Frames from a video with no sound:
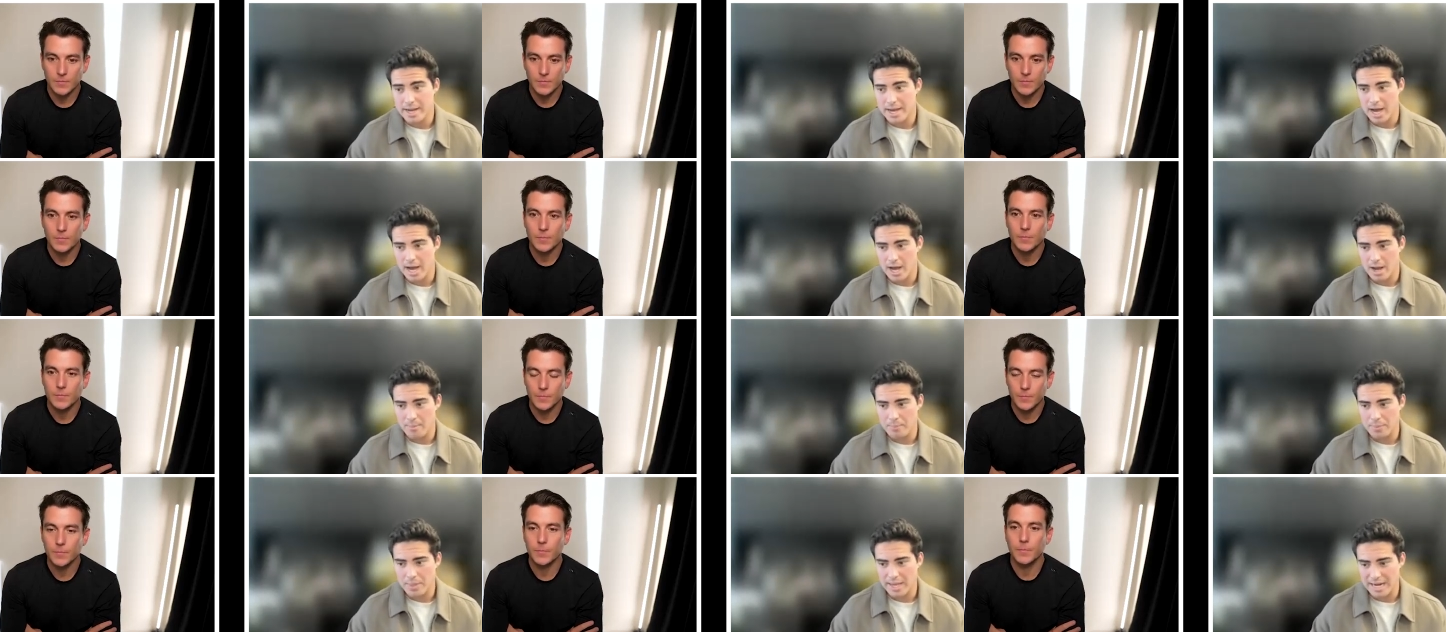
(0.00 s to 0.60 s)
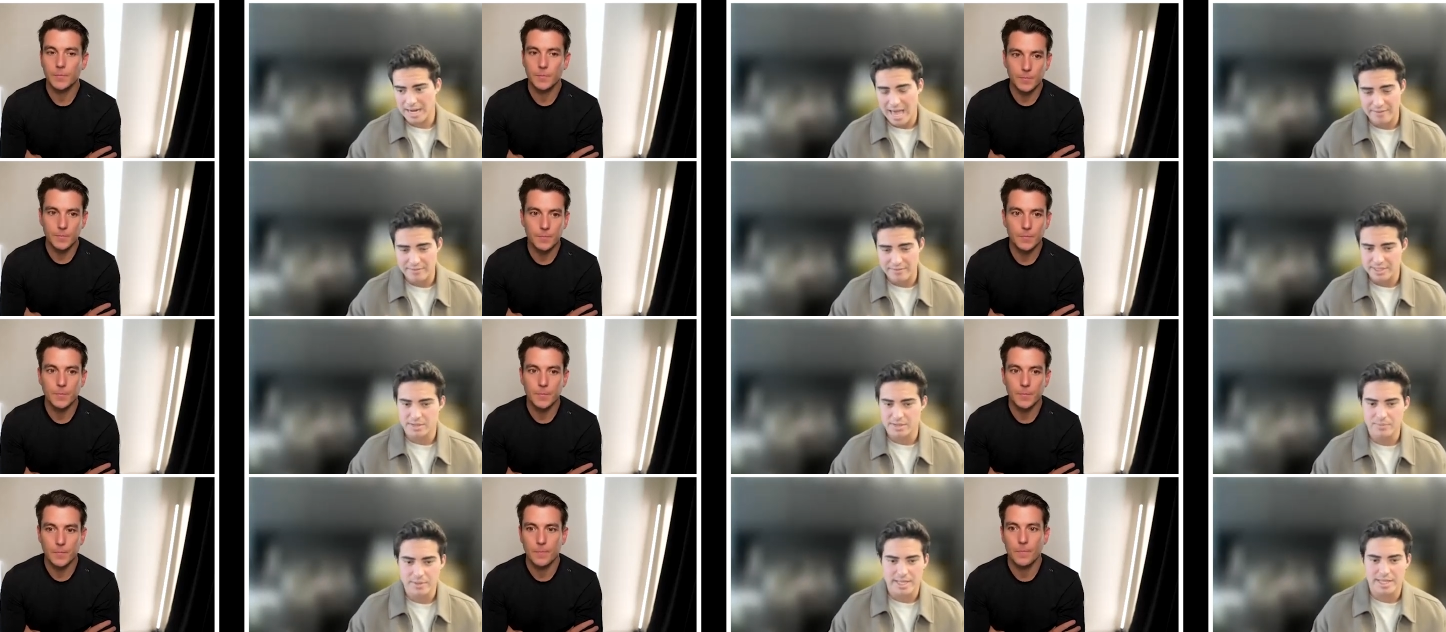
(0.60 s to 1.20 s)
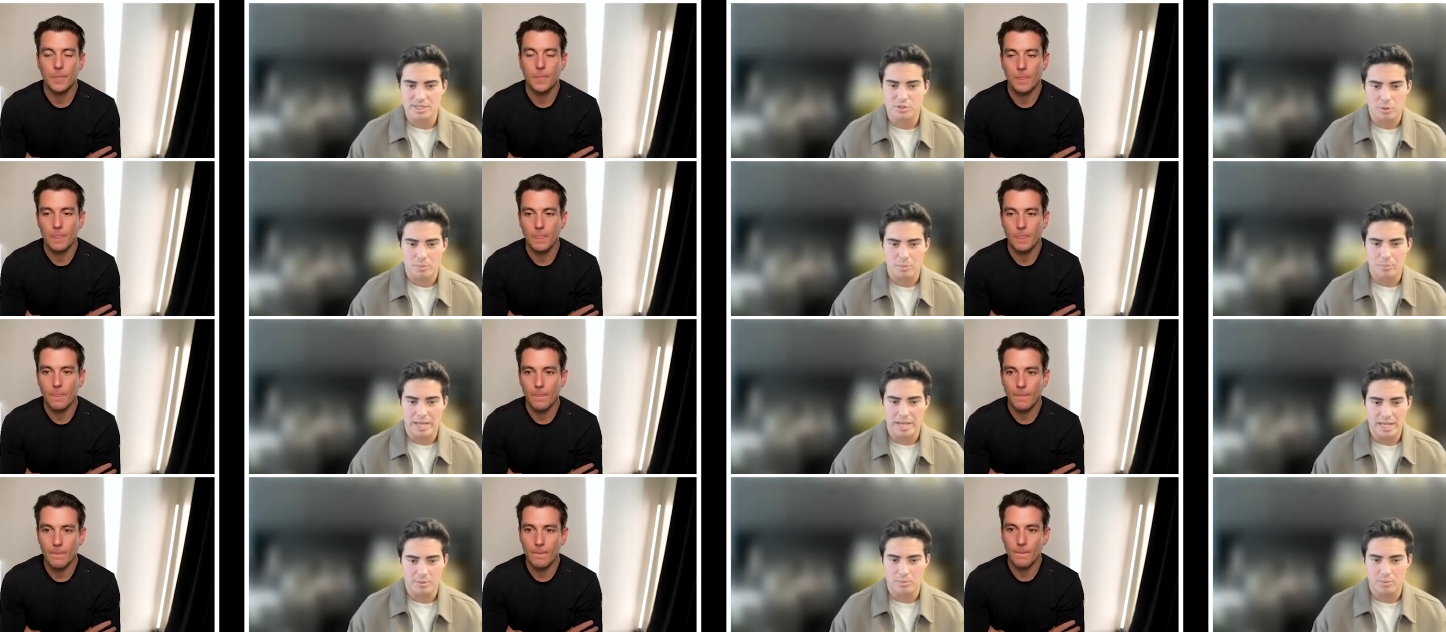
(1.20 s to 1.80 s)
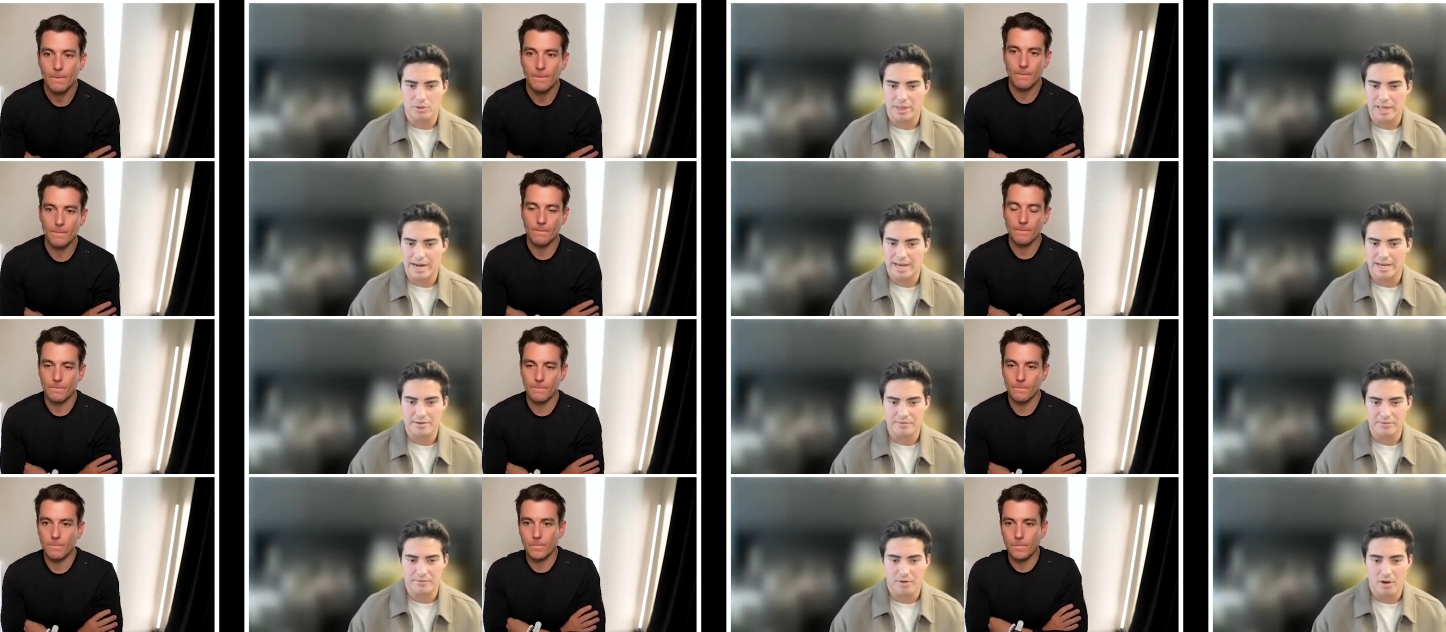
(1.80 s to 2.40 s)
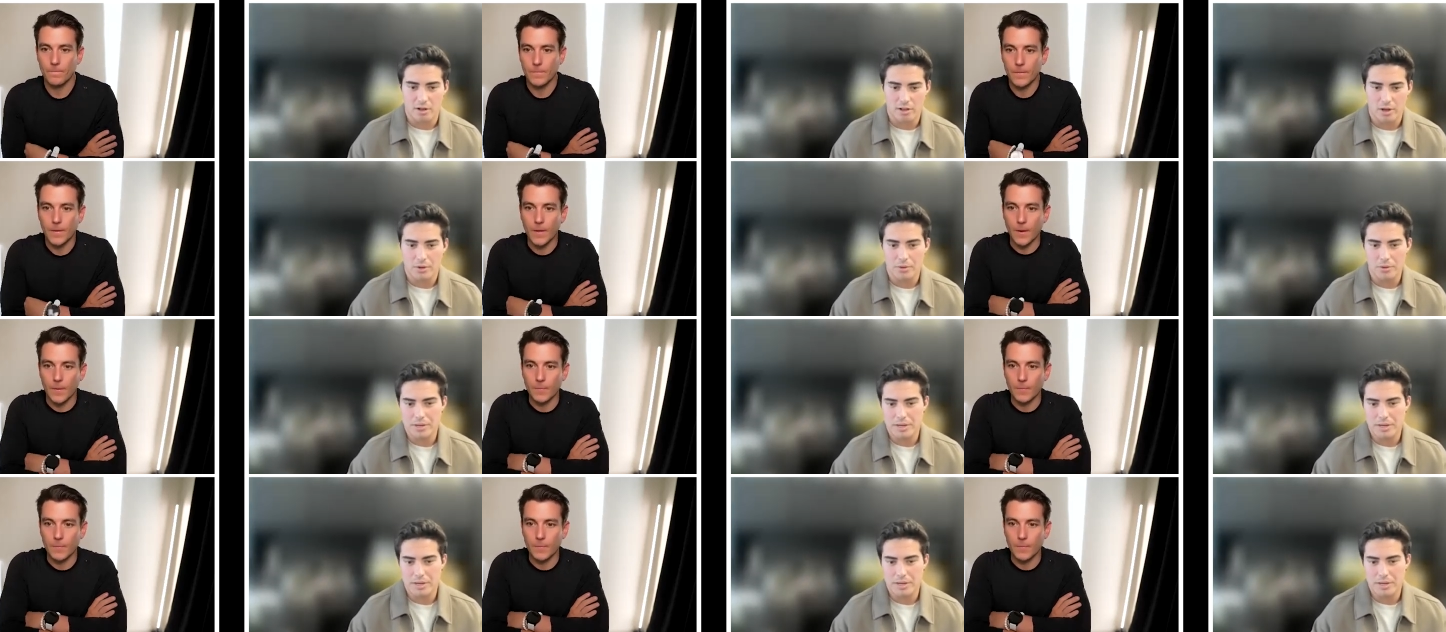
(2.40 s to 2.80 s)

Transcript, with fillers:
Speaker 1: Um, and having something that's repeatable that I can follow,